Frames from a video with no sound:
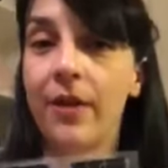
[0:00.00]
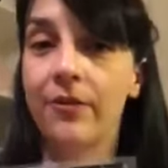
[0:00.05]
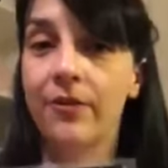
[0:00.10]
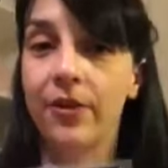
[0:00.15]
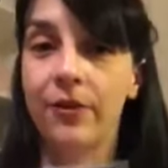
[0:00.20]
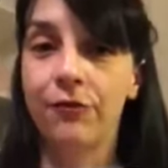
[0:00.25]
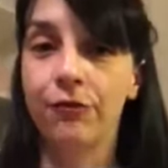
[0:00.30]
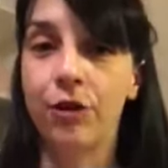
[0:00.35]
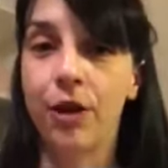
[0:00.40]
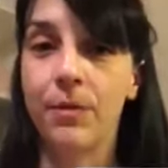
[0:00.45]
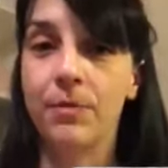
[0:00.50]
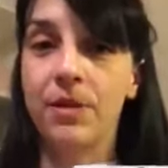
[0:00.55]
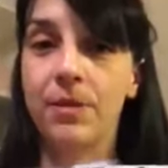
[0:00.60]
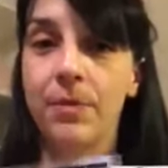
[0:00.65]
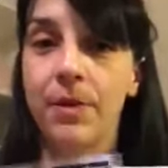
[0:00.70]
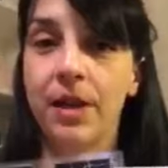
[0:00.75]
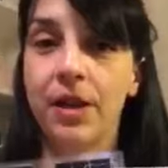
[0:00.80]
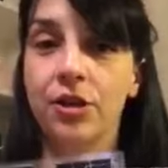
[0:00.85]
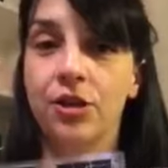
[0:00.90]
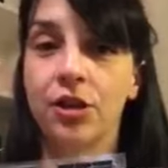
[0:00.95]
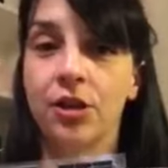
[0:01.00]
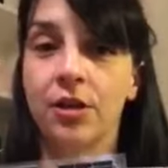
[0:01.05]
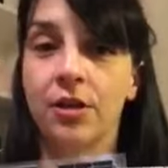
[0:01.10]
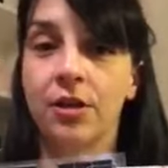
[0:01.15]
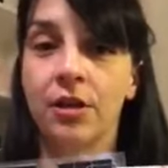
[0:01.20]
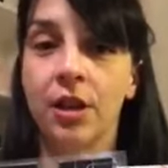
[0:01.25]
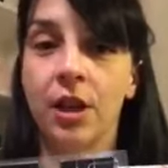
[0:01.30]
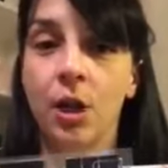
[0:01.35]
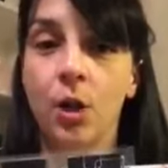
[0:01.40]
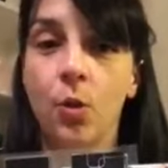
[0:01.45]
have a framed picture,
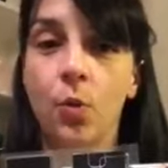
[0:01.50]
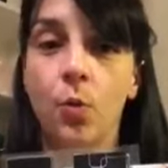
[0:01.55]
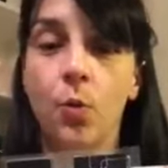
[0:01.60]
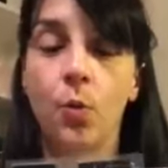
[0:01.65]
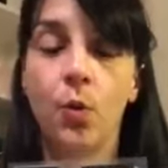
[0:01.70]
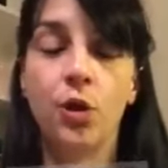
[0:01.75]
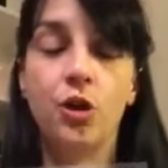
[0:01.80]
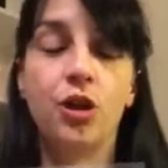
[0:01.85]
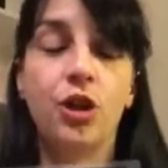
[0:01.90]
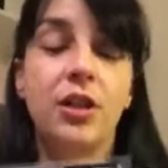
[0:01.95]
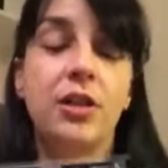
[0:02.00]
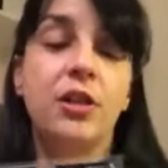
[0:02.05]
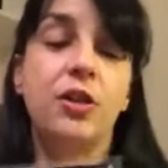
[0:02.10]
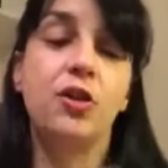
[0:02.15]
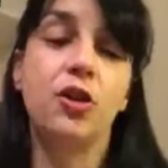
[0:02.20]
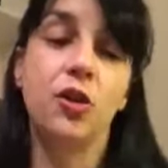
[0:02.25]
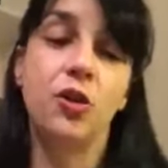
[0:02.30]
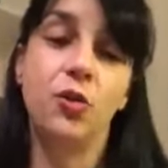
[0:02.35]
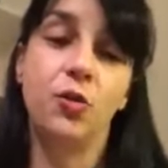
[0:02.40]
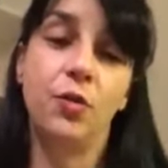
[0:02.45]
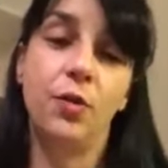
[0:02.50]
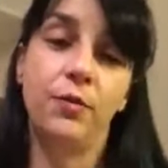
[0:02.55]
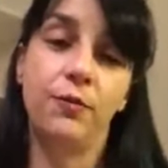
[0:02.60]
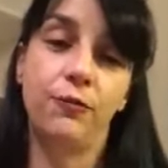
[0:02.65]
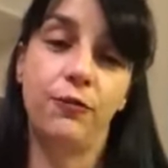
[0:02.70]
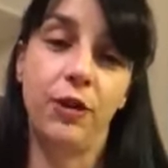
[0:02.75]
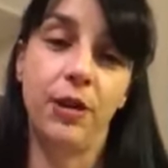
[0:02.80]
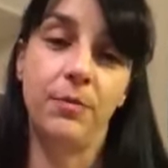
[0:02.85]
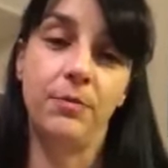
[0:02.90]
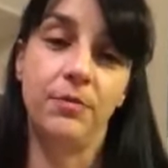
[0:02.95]
which is a doodle
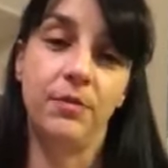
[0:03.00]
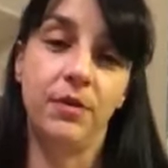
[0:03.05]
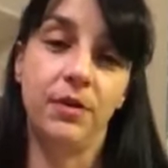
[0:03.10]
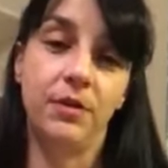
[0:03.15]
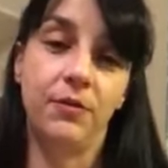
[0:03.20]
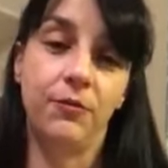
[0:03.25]
framed